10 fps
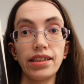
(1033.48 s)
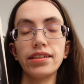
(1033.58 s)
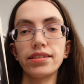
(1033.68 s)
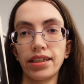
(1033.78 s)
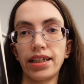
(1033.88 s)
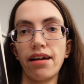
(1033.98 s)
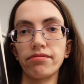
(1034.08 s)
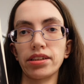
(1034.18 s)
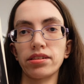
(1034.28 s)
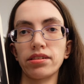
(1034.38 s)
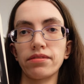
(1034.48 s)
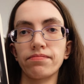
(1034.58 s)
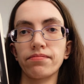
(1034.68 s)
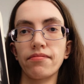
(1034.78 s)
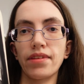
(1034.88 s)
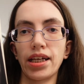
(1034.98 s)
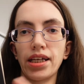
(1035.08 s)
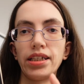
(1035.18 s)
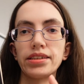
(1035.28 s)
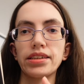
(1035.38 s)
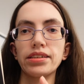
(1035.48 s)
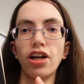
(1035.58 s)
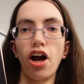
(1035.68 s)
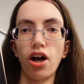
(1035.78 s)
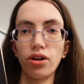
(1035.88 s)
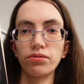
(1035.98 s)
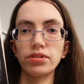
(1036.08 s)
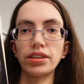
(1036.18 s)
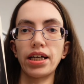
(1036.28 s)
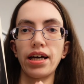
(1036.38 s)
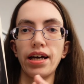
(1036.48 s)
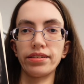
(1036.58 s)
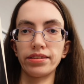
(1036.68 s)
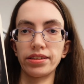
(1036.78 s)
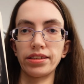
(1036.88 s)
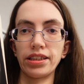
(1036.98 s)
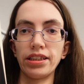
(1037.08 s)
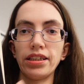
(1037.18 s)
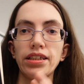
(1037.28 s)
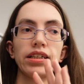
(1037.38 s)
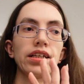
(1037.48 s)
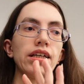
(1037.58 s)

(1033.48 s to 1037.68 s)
is a character. It's its own entity.